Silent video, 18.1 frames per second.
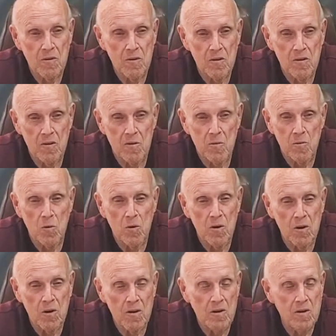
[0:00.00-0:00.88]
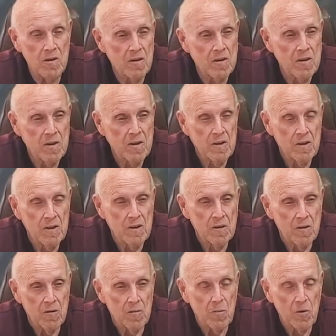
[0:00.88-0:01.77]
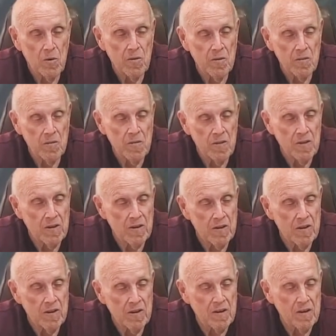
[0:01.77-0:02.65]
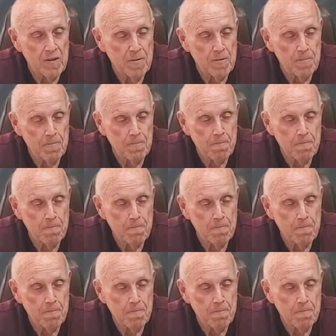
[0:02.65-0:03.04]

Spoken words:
one, or both of the